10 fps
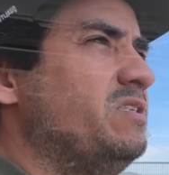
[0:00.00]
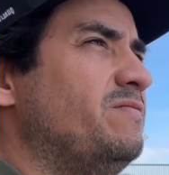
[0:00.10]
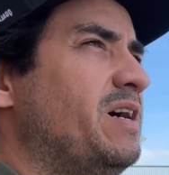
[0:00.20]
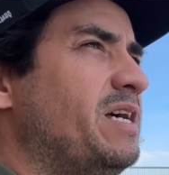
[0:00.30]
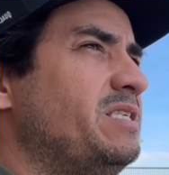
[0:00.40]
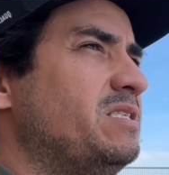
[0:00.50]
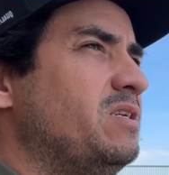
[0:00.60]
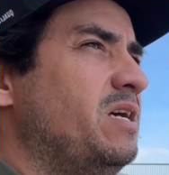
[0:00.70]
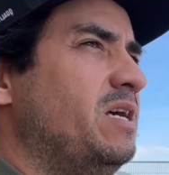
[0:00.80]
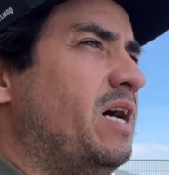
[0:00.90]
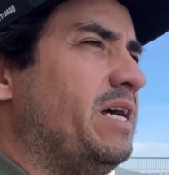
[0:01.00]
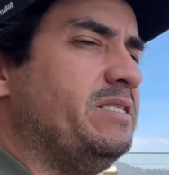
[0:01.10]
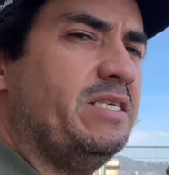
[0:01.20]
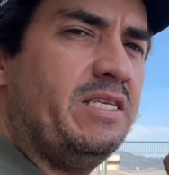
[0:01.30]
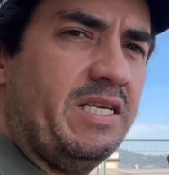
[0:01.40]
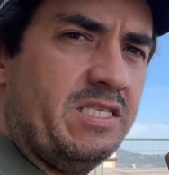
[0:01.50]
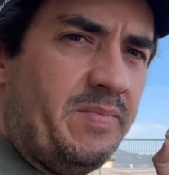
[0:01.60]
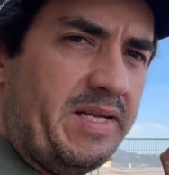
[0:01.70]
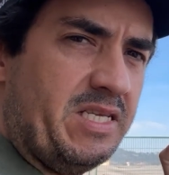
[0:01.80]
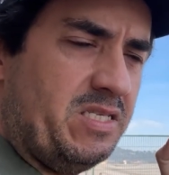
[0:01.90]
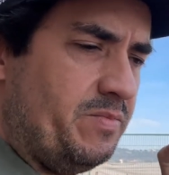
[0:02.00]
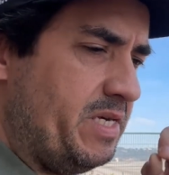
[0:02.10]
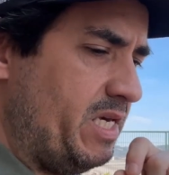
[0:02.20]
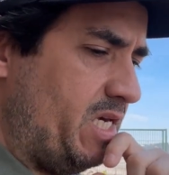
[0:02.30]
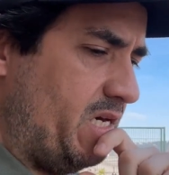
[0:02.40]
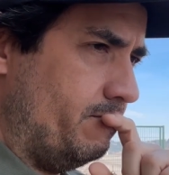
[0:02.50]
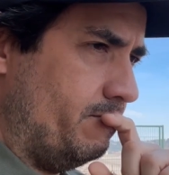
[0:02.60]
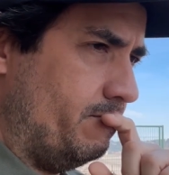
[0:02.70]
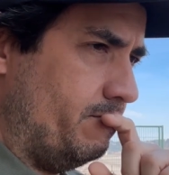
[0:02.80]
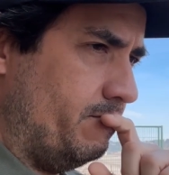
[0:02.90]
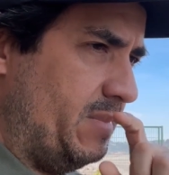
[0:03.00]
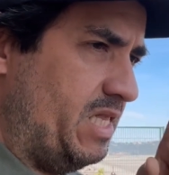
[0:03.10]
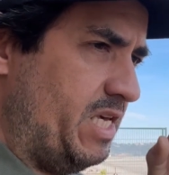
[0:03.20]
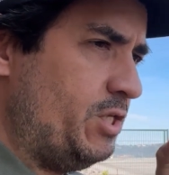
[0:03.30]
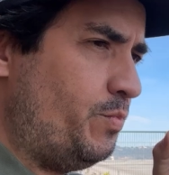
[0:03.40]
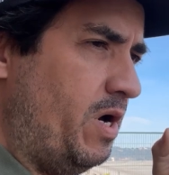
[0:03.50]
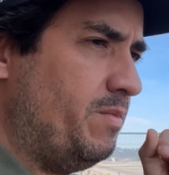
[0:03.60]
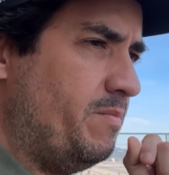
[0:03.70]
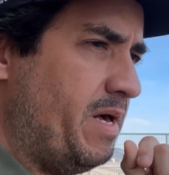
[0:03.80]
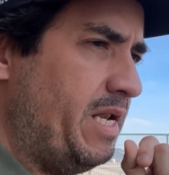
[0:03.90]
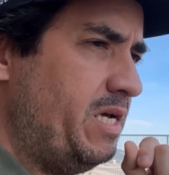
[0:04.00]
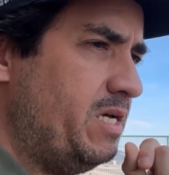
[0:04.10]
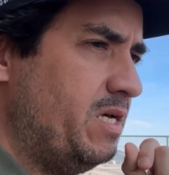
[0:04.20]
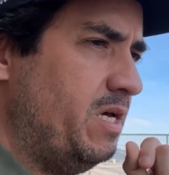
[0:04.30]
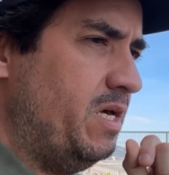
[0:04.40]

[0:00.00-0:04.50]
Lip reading: the device. I didn't expect it to be this problematic.